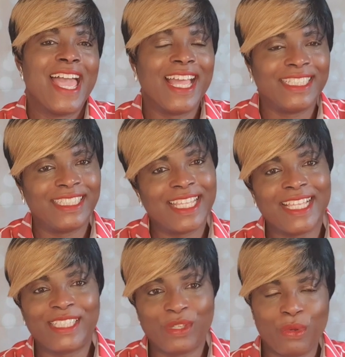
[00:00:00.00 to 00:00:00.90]
And
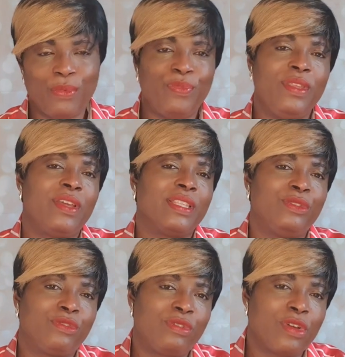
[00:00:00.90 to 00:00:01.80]
then so you
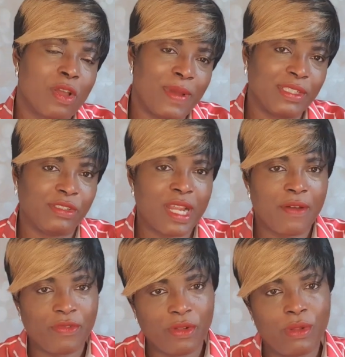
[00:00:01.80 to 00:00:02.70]
can talk about
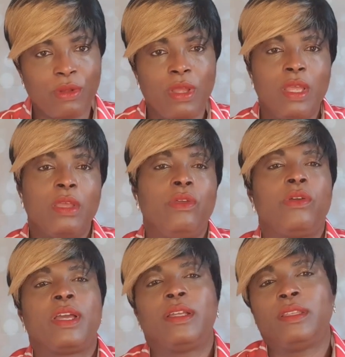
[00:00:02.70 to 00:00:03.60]
travel.
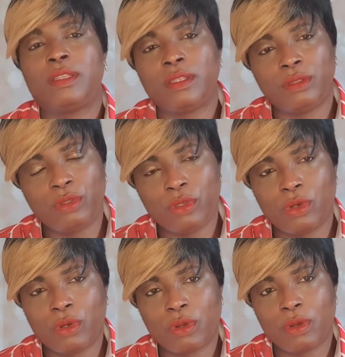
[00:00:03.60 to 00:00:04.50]
You can do
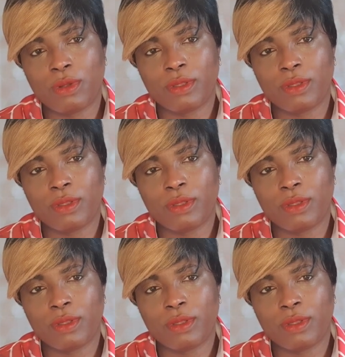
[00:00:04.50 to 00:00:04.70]
your